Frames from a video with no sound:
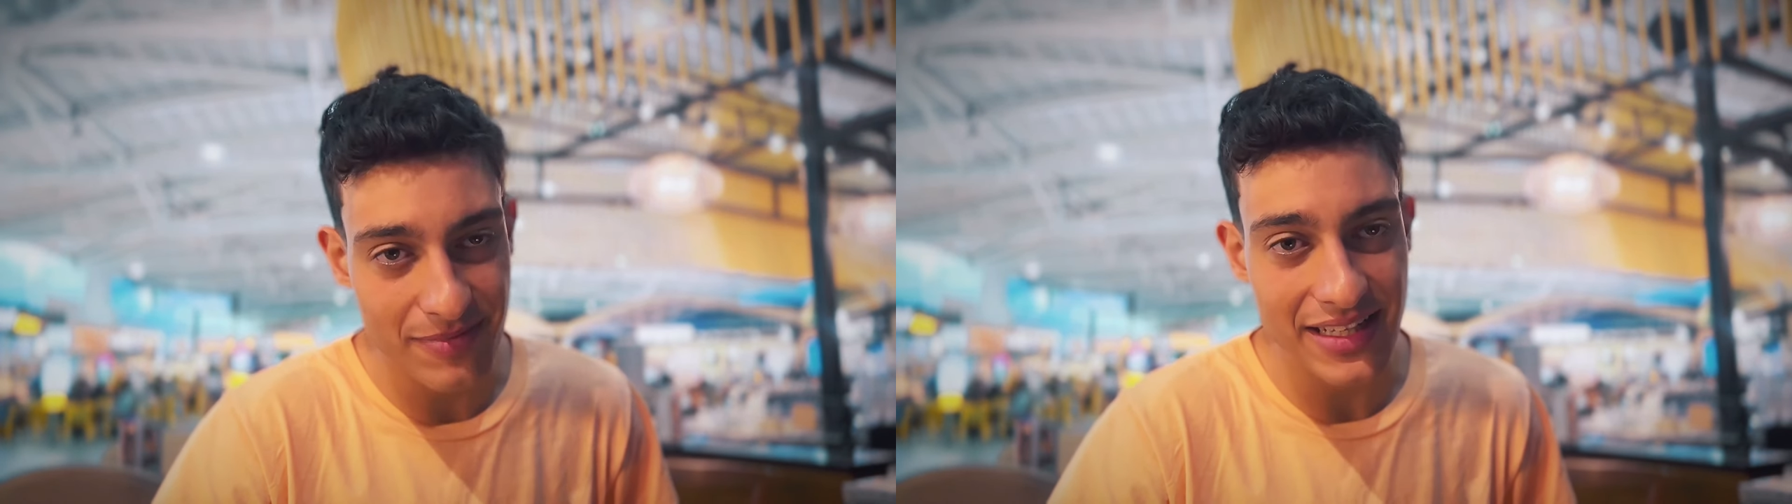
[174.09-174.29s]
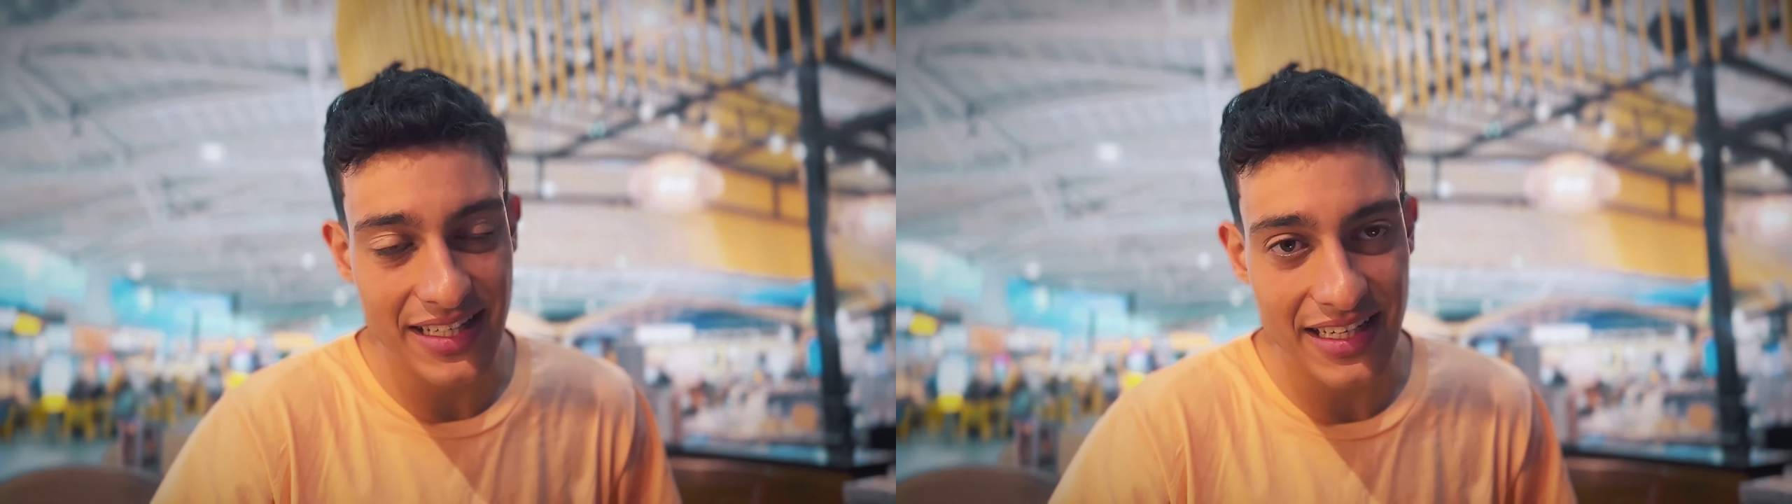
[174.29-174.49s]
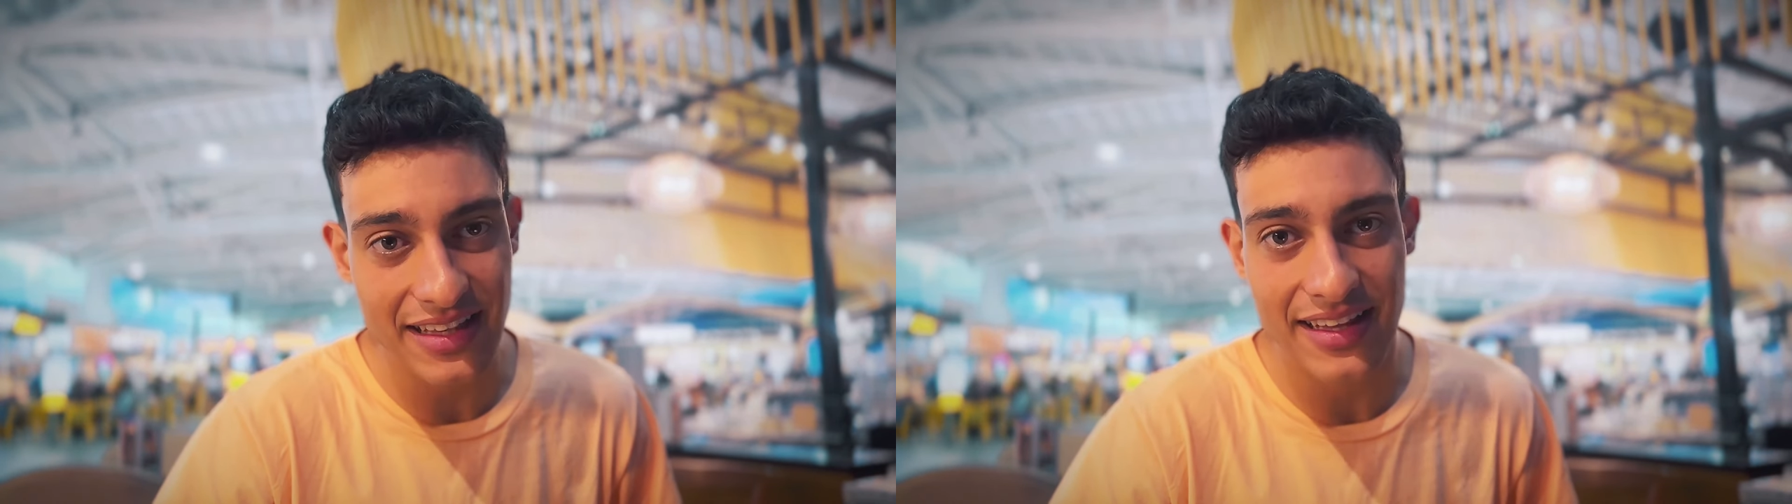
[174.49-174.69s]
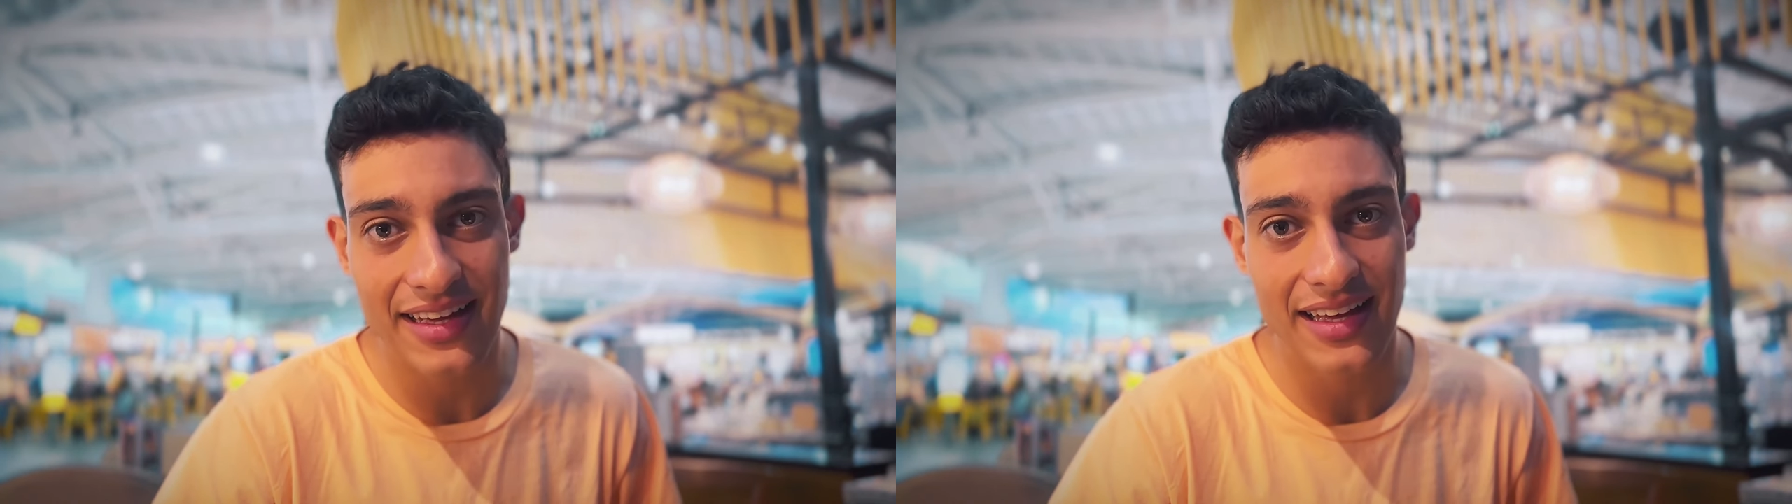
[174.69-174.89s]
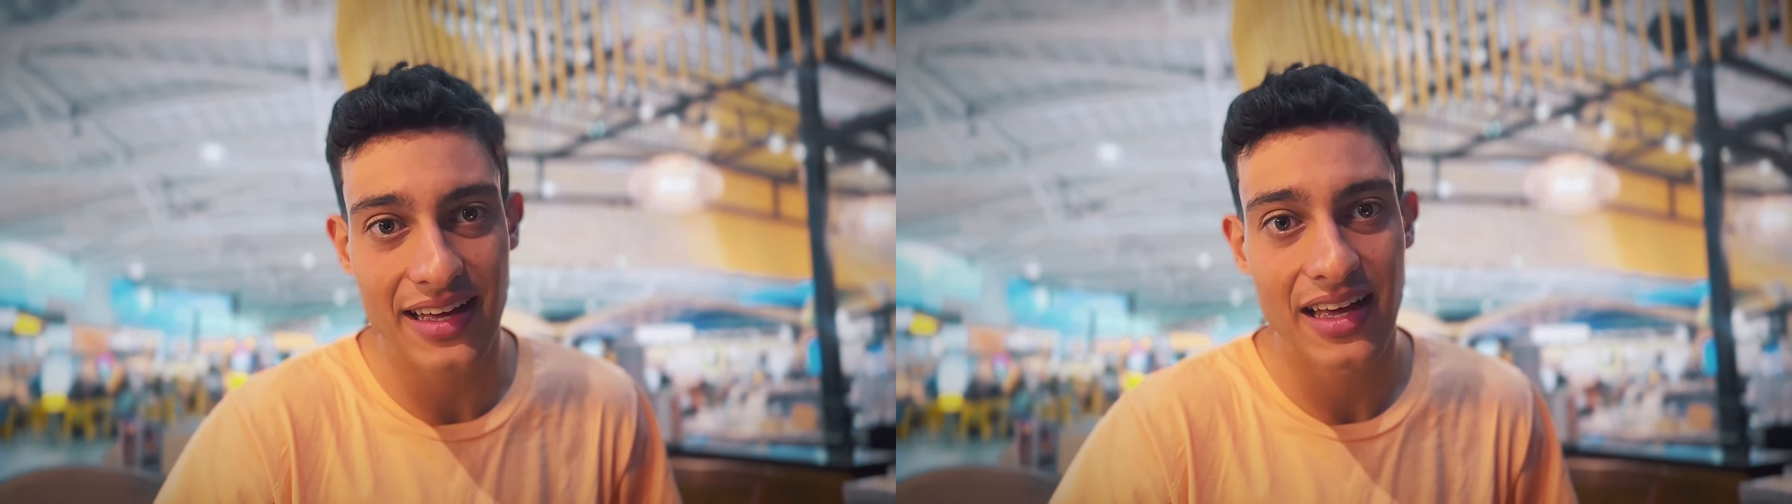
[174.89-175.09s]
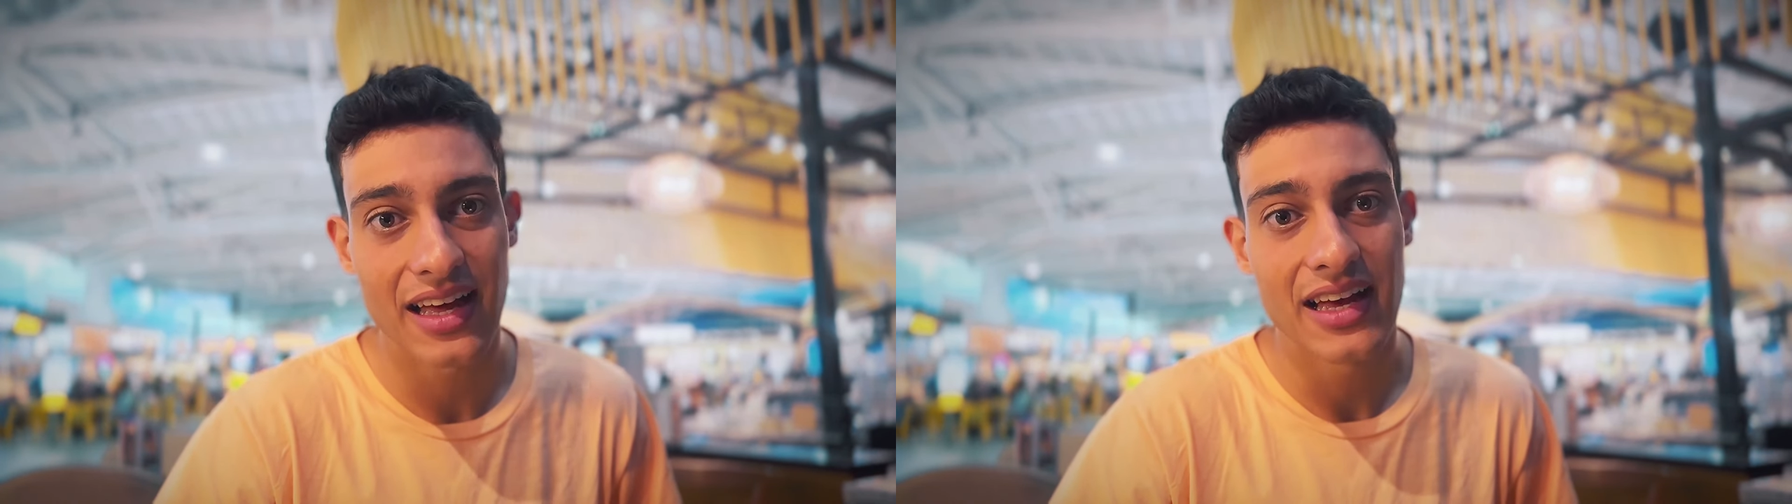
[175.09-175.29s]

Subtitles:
meeting in the